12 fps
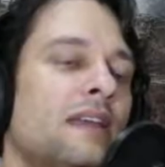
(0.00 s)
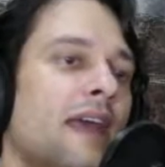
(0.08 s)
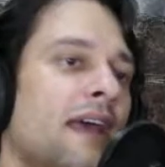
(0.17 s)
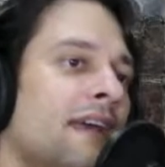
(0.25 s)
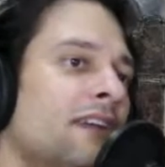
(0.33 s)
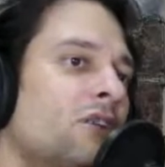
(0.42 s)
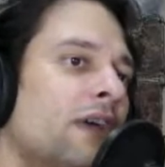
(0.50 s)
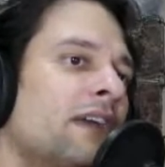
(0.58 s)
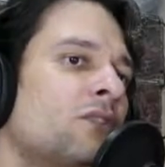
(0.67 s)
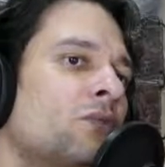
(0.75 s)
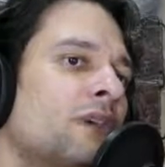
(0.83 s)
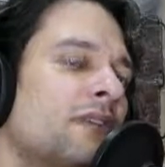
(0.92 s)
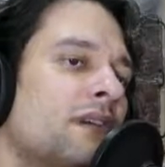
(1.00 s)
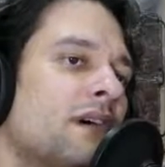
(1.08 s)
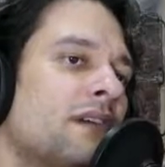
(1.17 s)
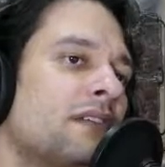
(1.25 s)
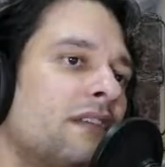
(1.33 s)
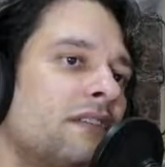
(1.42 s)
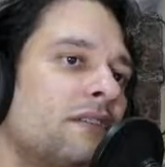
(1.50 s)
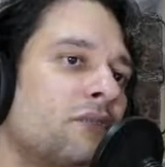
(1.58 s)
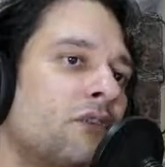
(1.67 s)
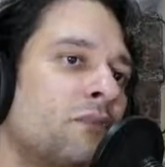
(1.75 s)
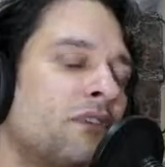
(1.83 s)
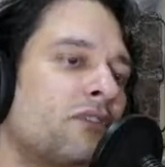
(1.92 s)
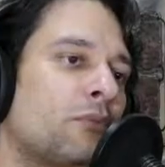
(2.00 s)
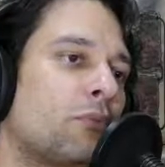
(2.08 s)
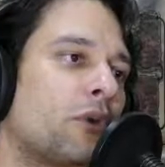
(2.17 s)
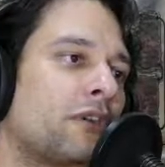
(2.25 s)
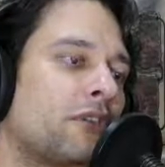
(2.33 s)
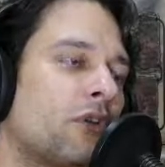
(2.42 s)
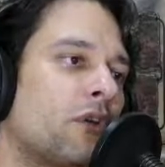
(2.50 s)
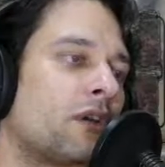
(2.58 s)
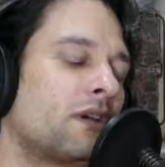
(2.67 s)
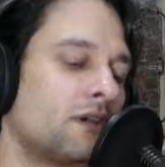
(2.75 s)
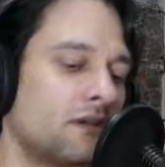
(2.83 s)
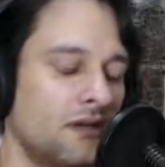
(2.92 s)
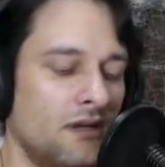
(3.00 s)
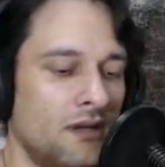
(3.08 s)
Yeah, and with 64-bit support, it's gonna